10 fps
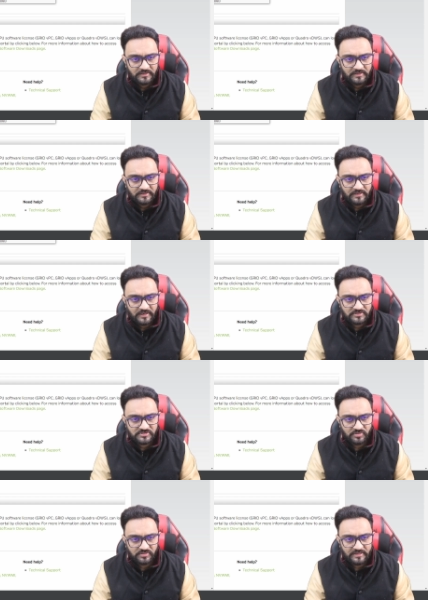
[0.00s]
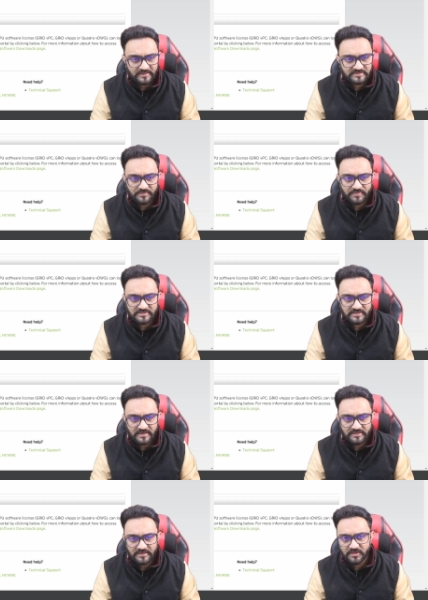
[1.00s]
yeah, so that's the basic
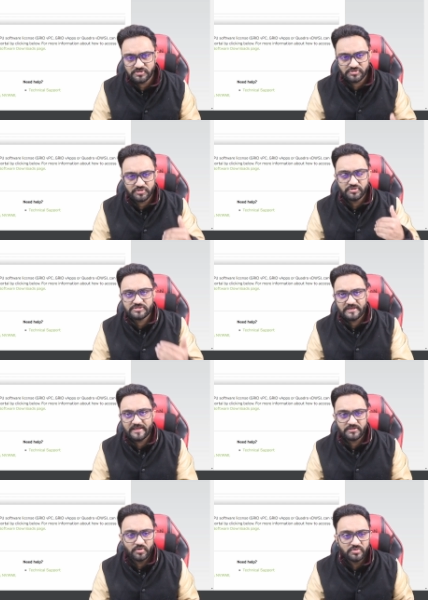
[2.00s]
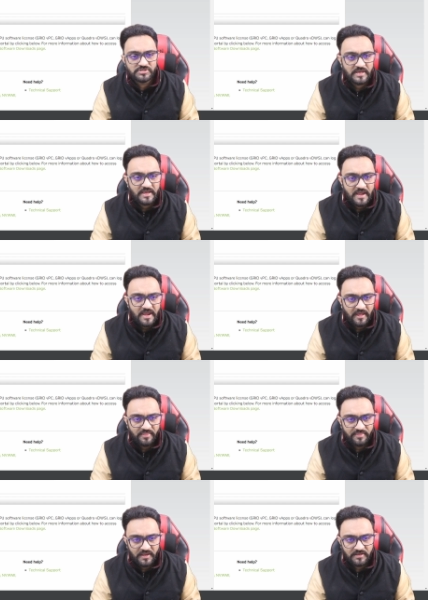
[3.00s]
idea. So you select those
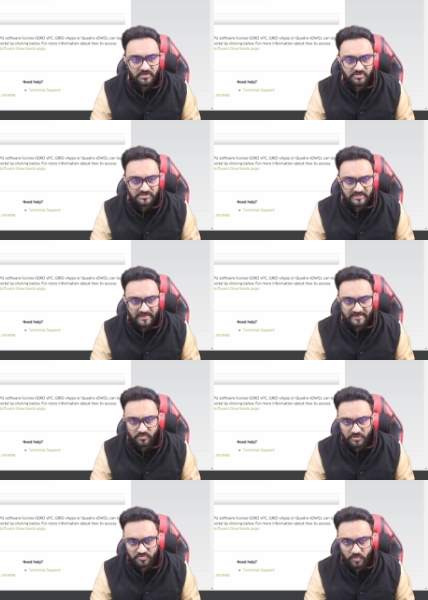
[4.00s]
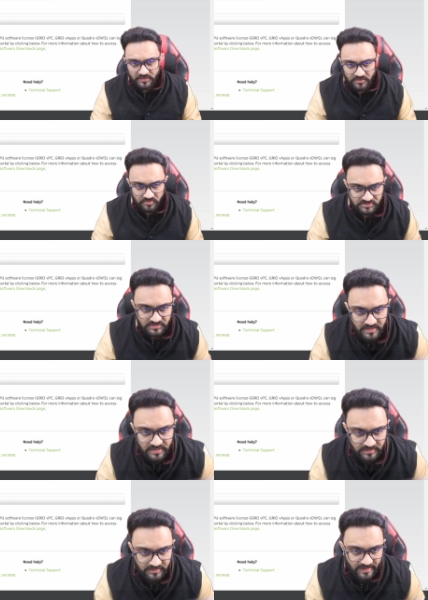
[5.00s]
and then you select which Windows.
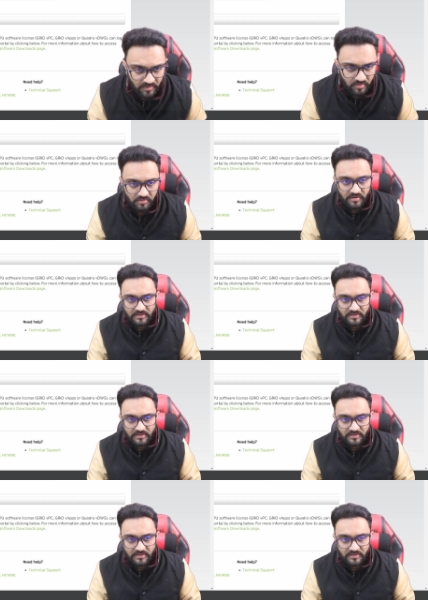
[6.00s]
Now